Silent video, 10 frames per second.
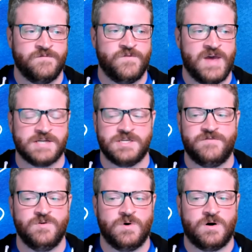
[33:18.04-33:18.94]
Actually, if
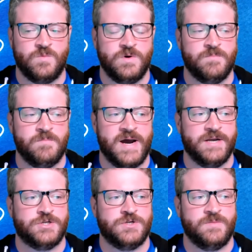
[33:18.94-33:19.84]
you all wouldn't mind
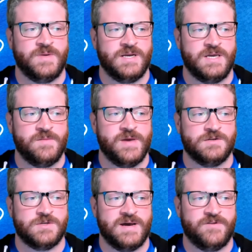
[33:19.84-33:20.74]
shooting me an email,
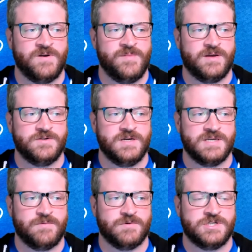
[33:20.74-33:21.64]
so I have your email address, and
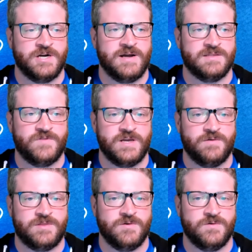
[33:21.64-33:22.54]
I will share out the video
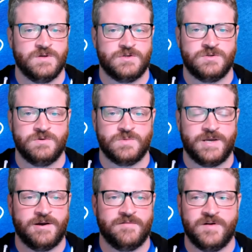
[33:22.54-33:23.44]
with you as soon as we
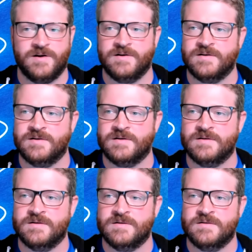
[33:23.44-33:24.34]
get off here.
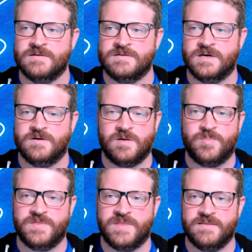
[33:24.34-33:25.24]
So I'll
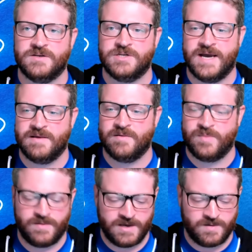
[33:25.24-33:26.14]
put that in the chat. That would
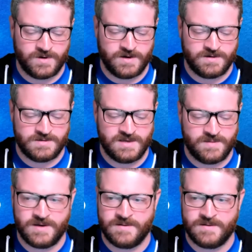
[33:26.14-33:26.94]
probably help, wouldn't it? Stand by.